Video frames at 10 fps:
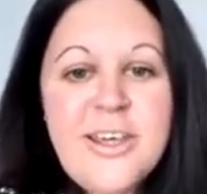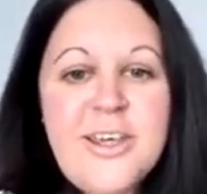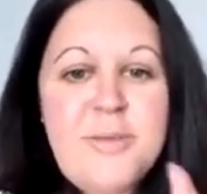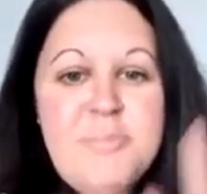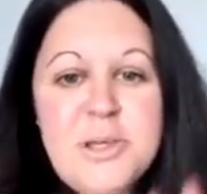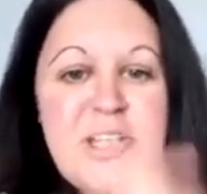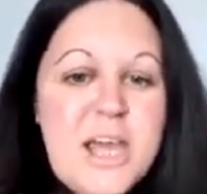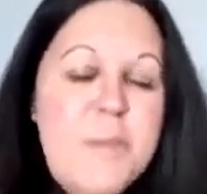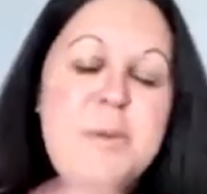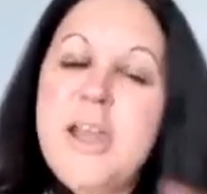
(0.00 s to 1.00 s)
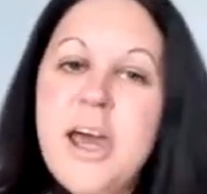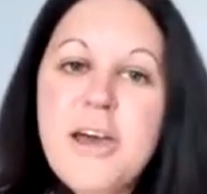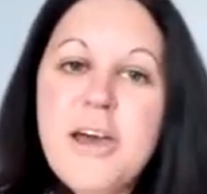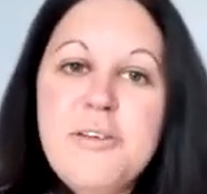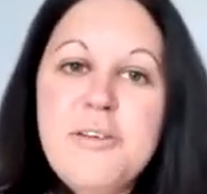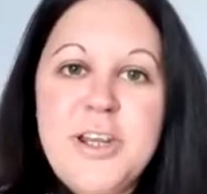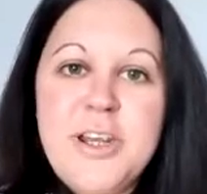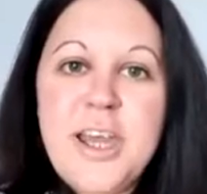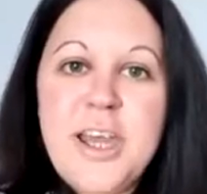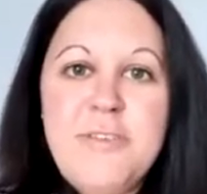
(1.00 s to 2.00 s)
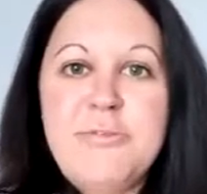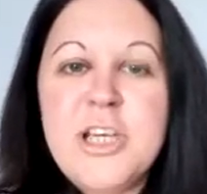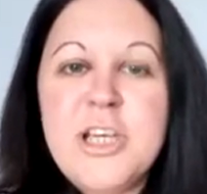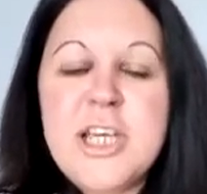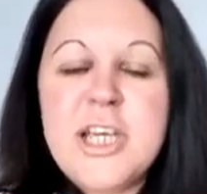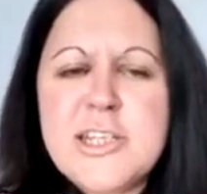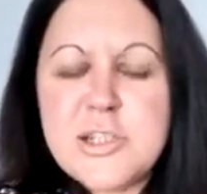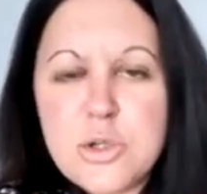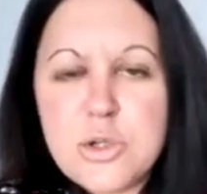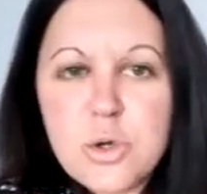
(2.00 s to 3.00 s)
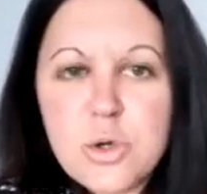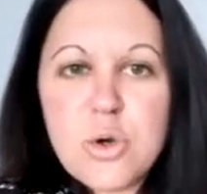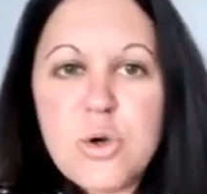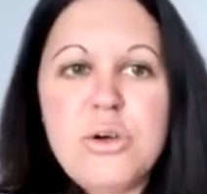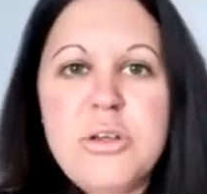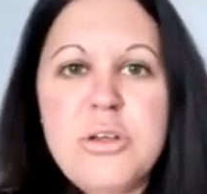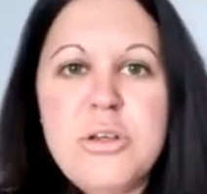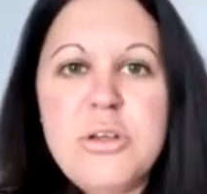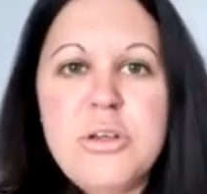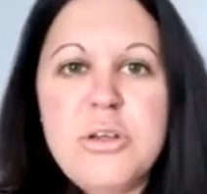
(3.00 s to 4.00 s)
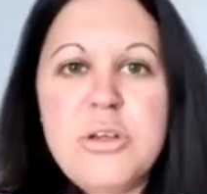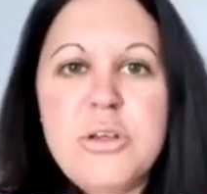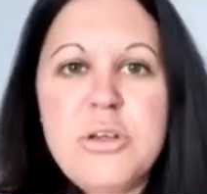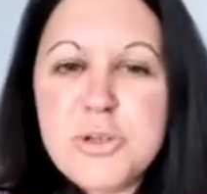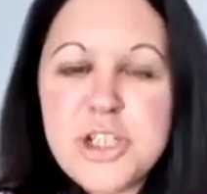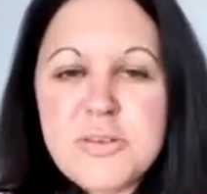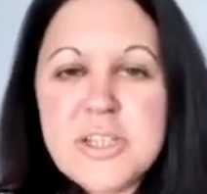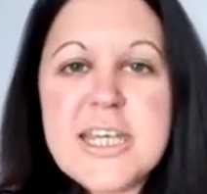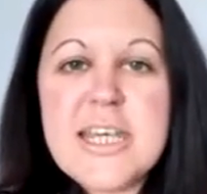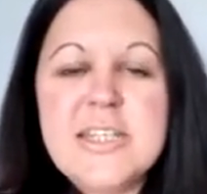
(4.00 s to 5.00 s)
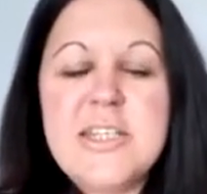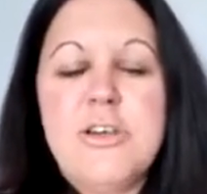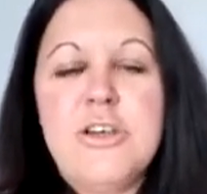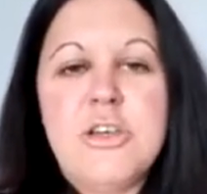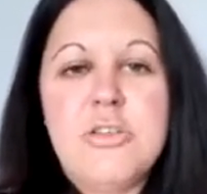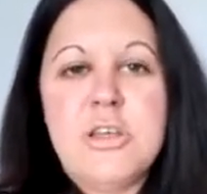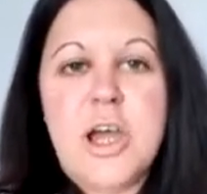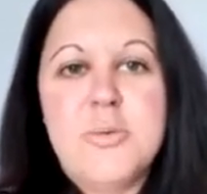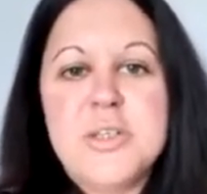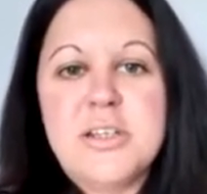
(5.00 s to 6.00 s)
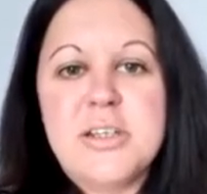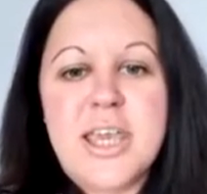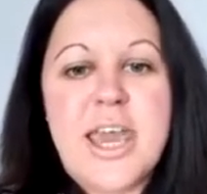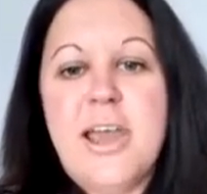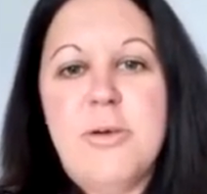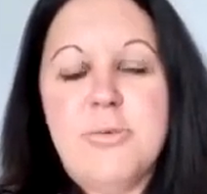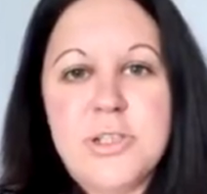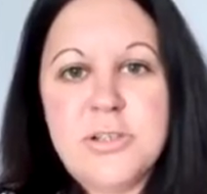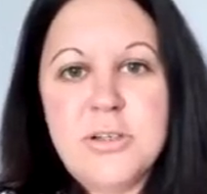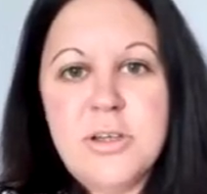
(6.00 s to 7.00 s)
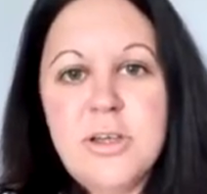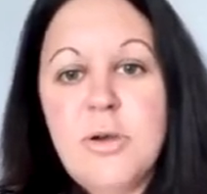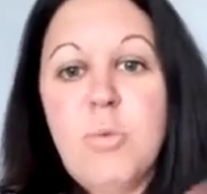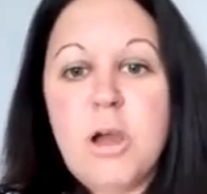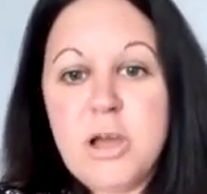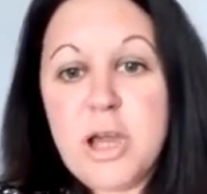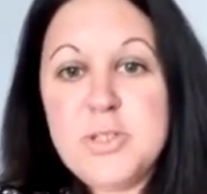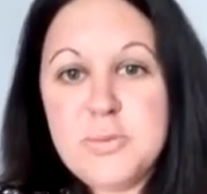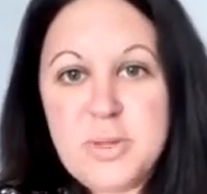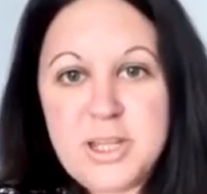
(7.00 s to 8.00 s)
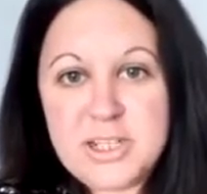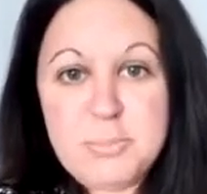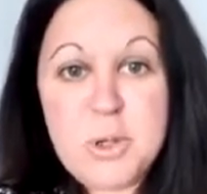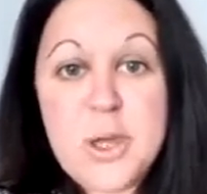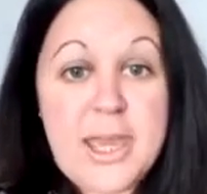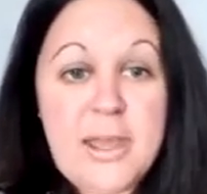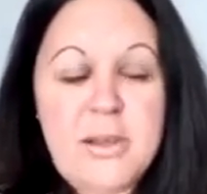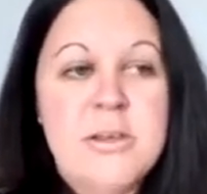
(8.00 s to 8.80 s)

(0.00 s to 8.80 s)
built it up enough and I really saw the potential in the opportunity. So I knew that I was going to get out what I was willing to put in.